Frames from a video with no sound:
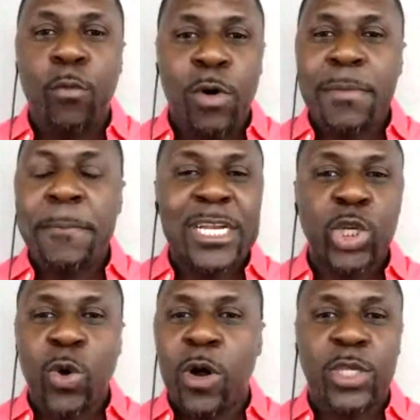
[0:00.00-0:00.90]
One of my
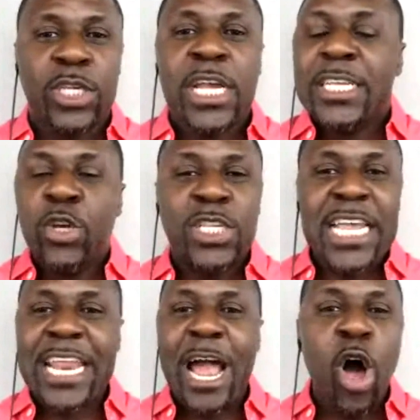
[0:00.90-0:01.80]
mentors, you
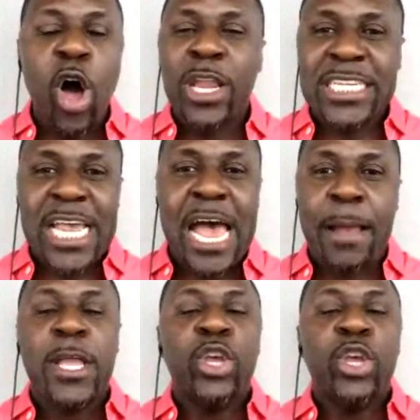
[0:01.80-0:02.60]
say that all the time.